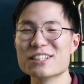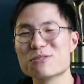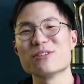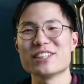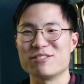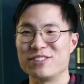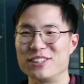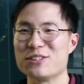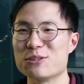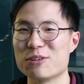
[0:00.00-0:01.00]
It's really
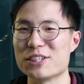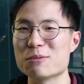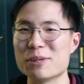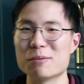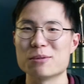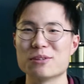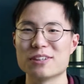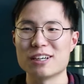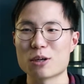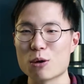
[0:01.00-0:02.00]
fun to watch
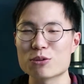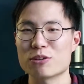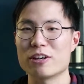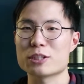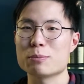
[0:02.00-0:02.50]
people uh, go through our